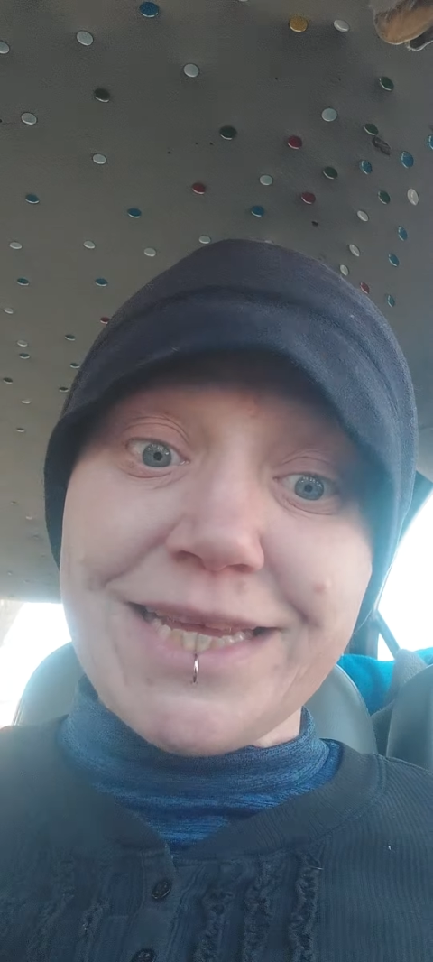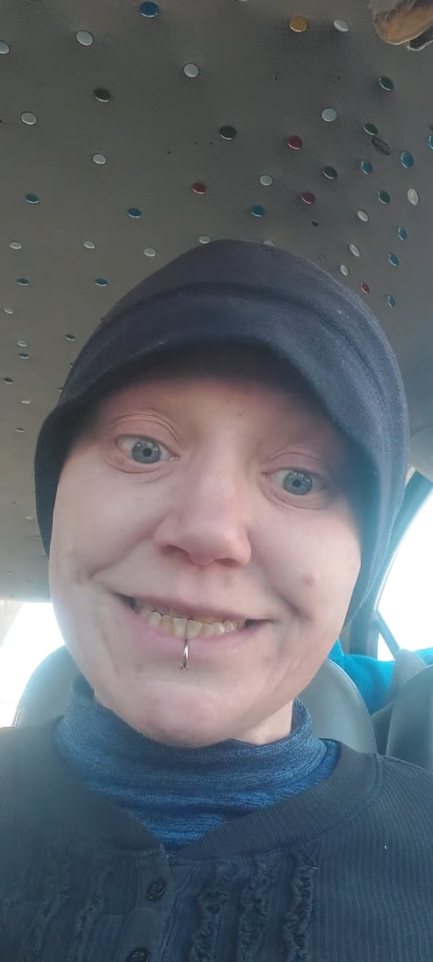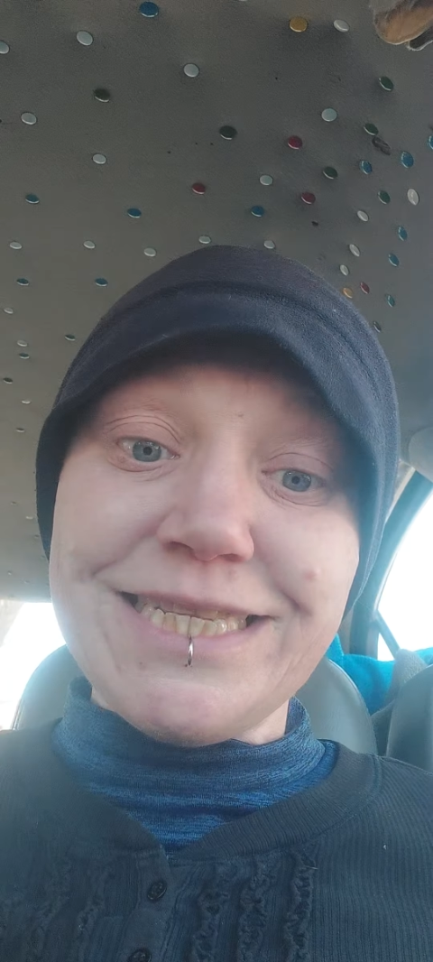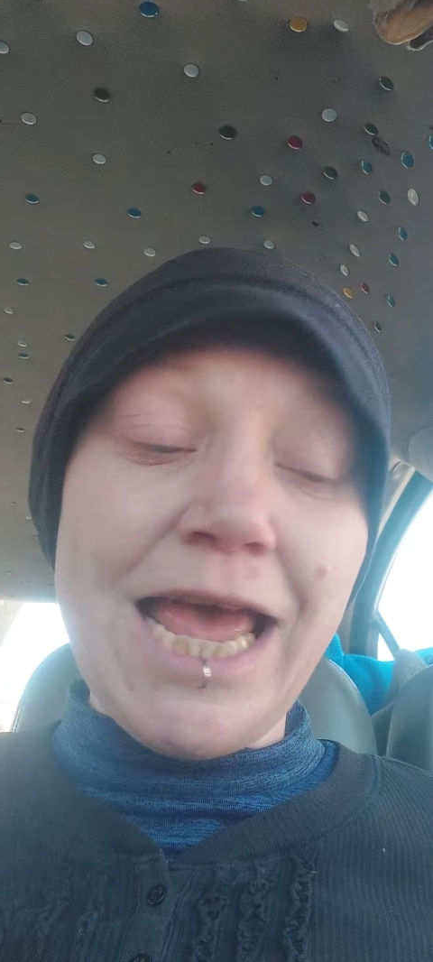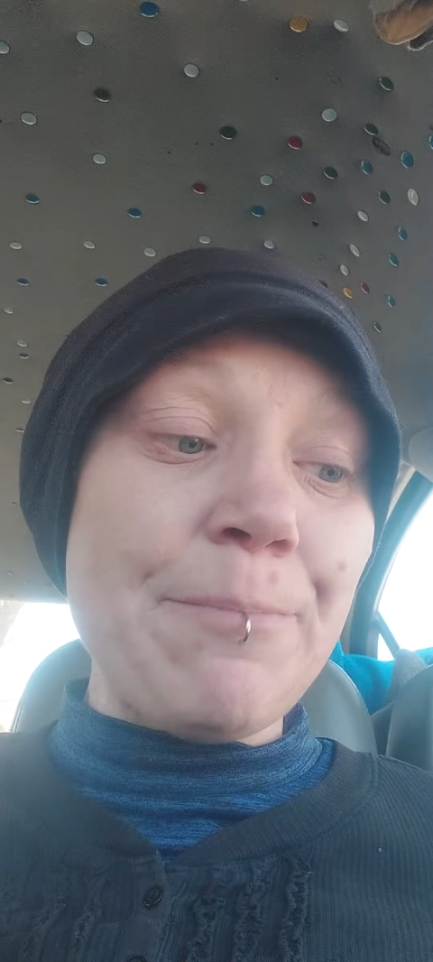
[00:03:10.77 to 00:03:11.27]

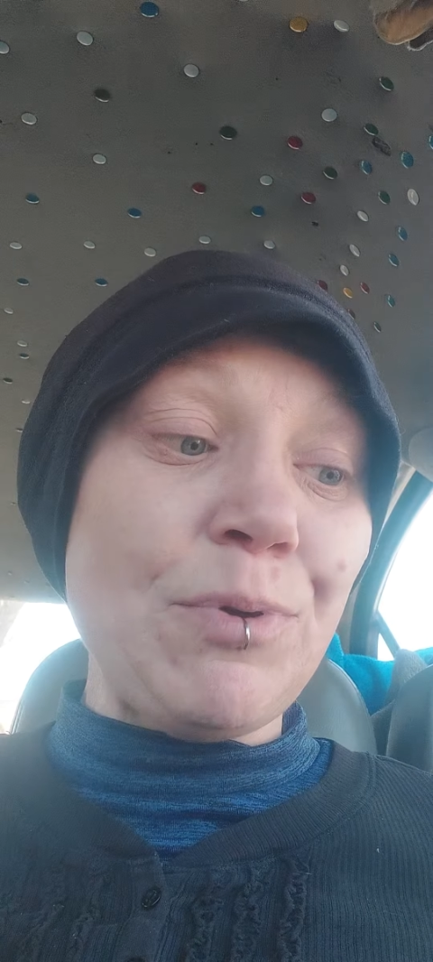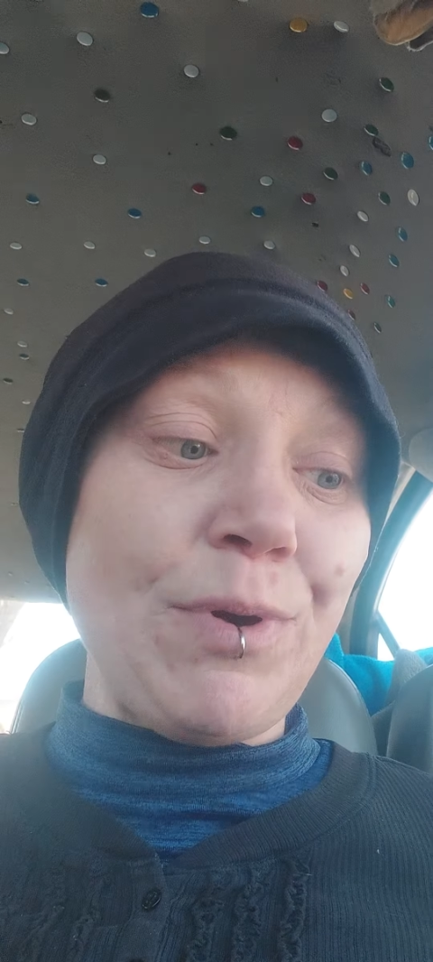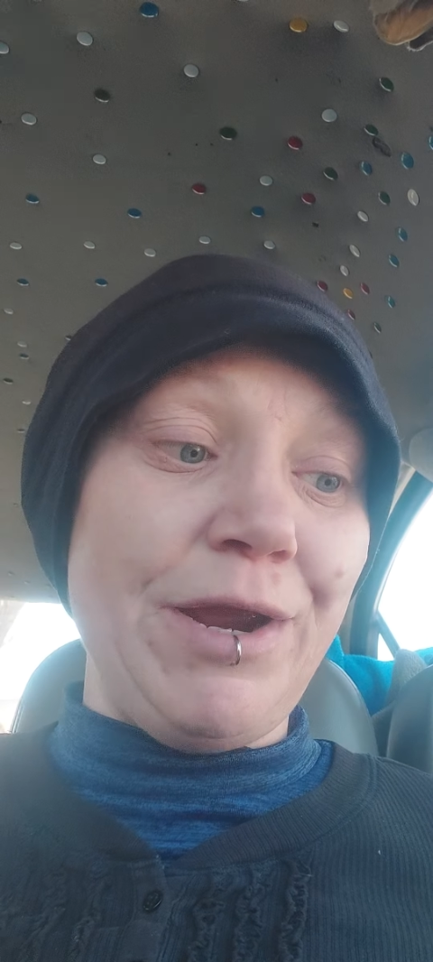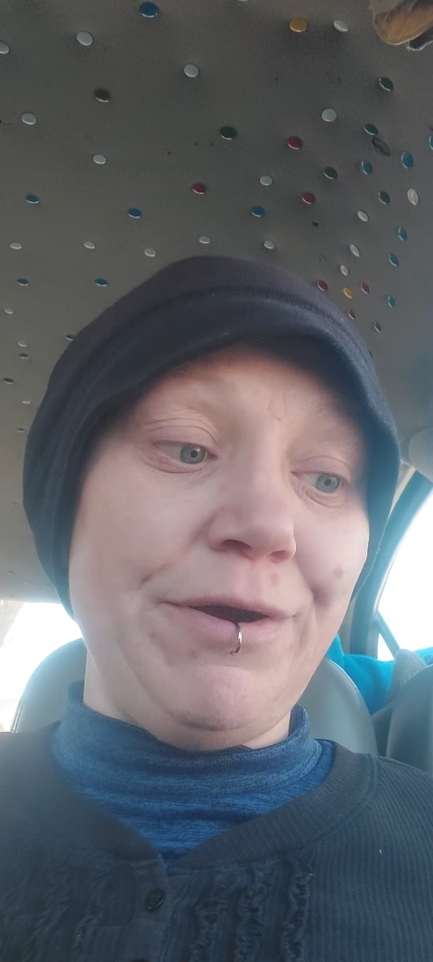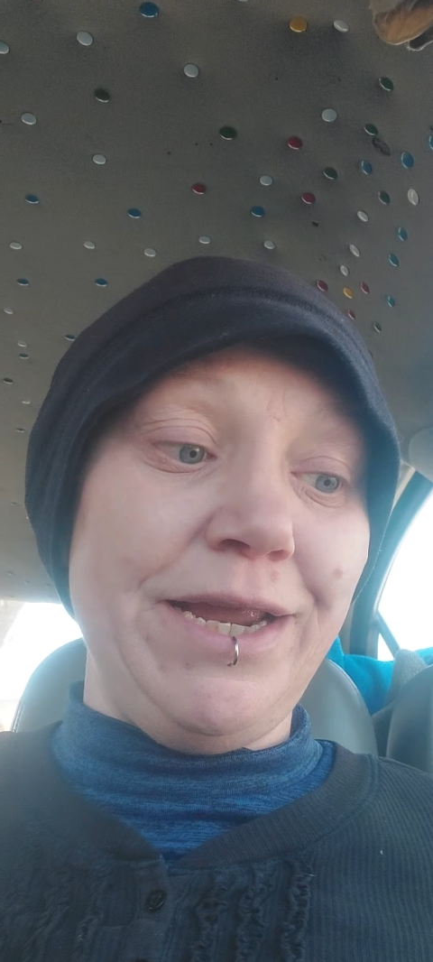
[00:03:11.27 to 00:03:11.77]
is
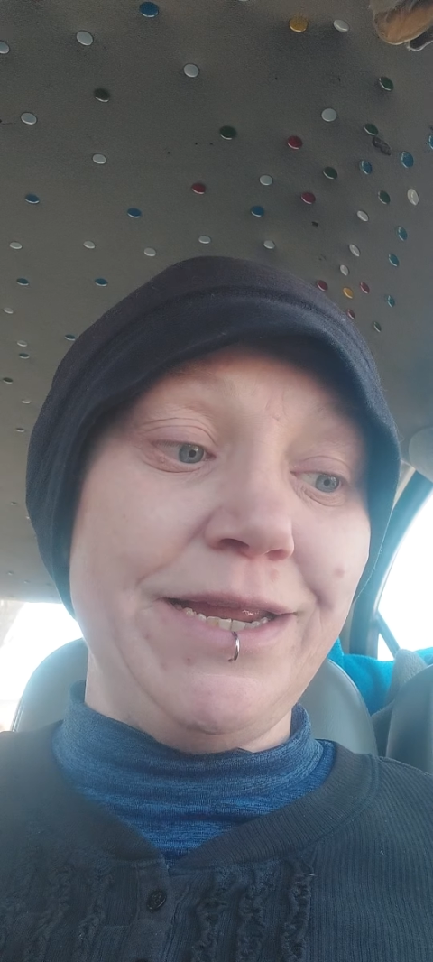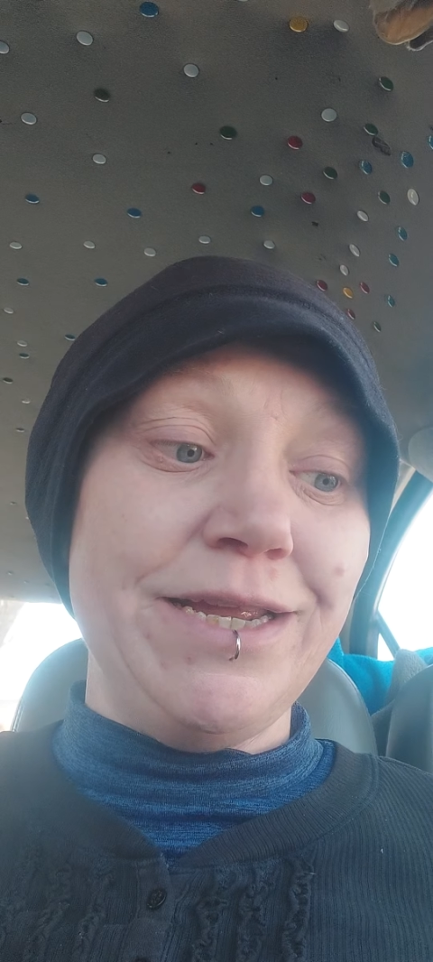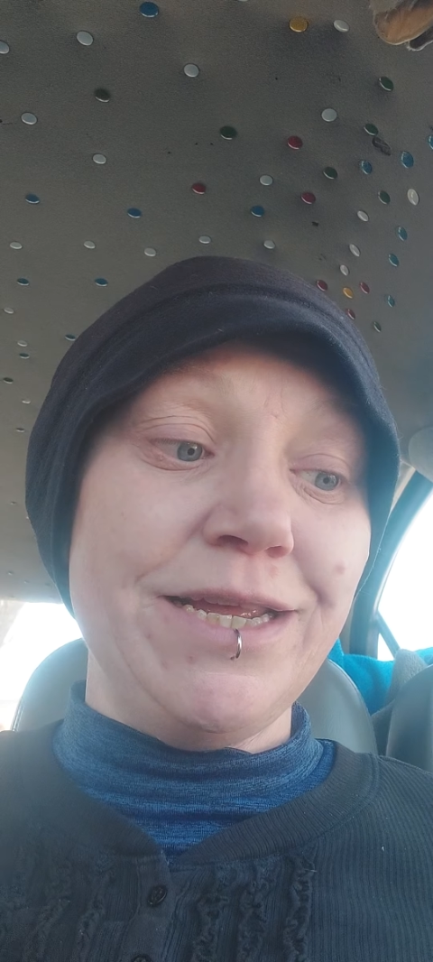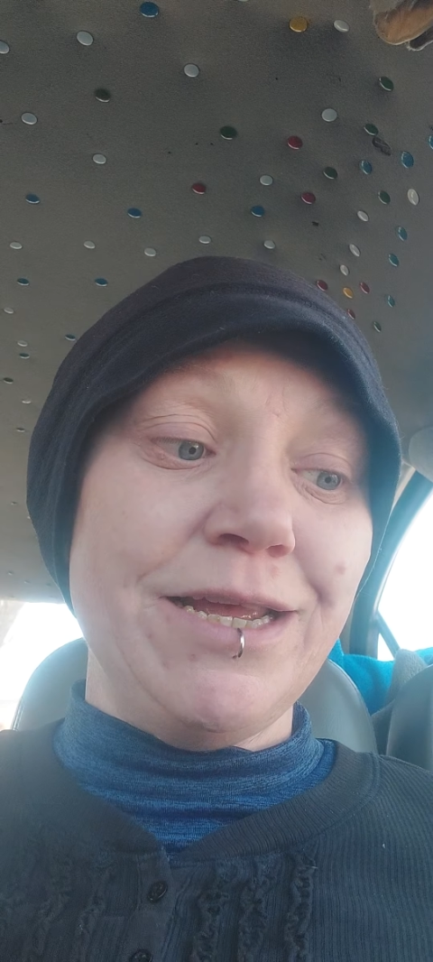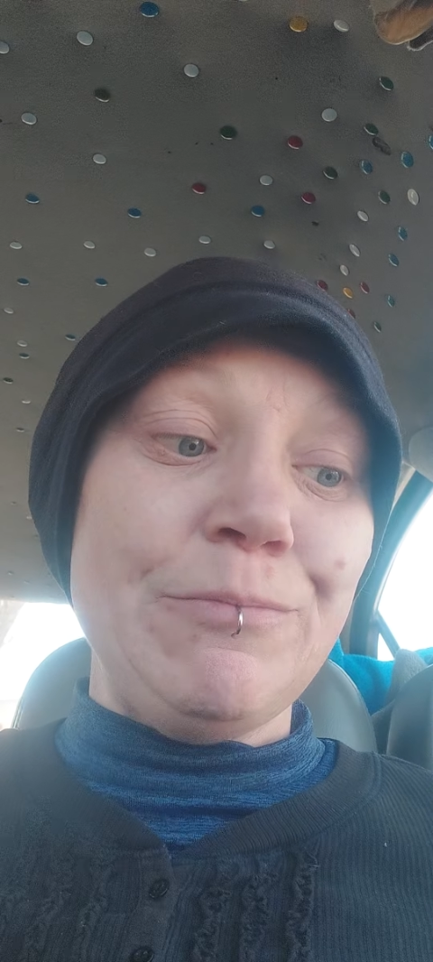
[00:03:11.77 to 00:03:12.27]
temporary,
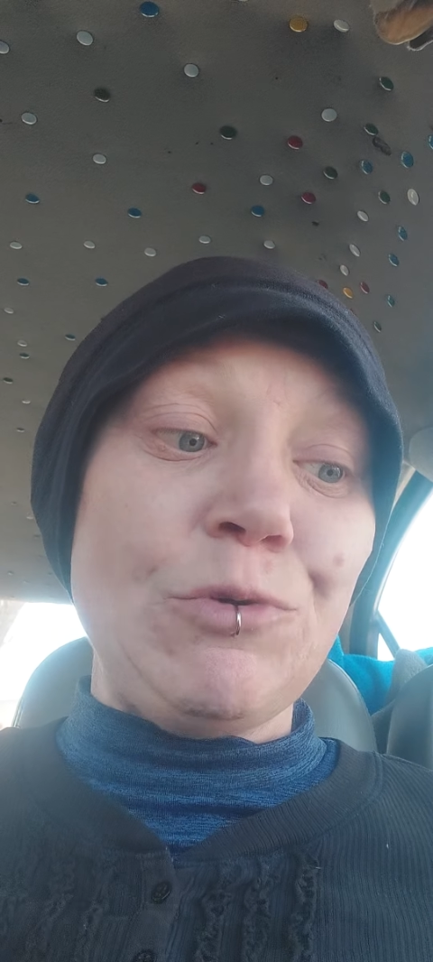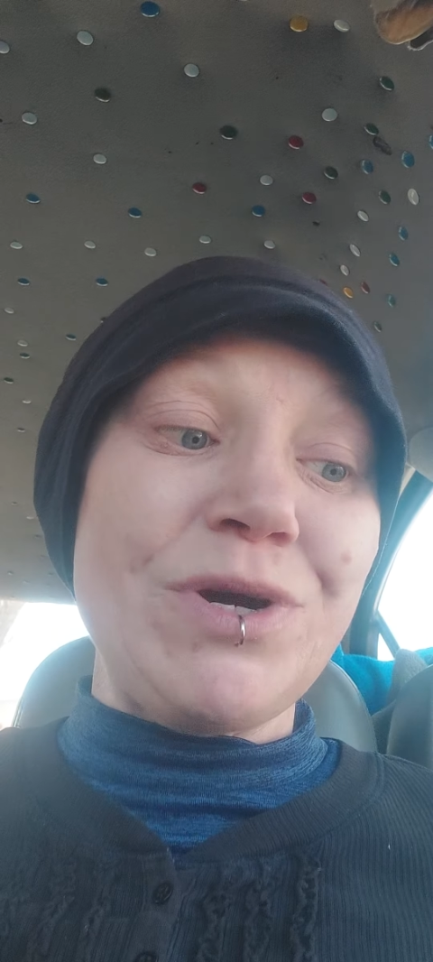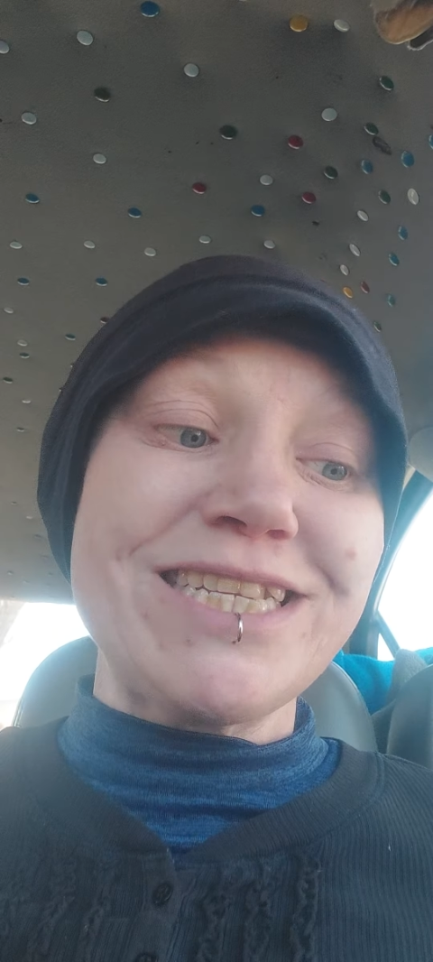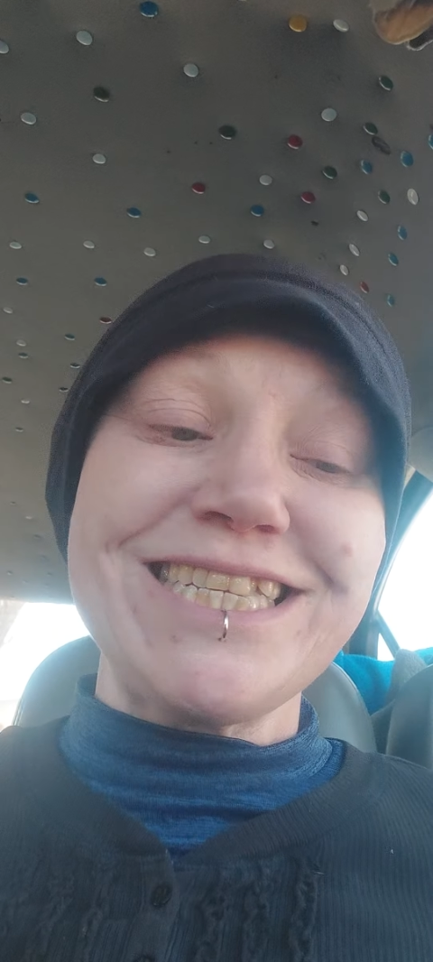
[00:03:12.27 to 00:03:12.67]
but what is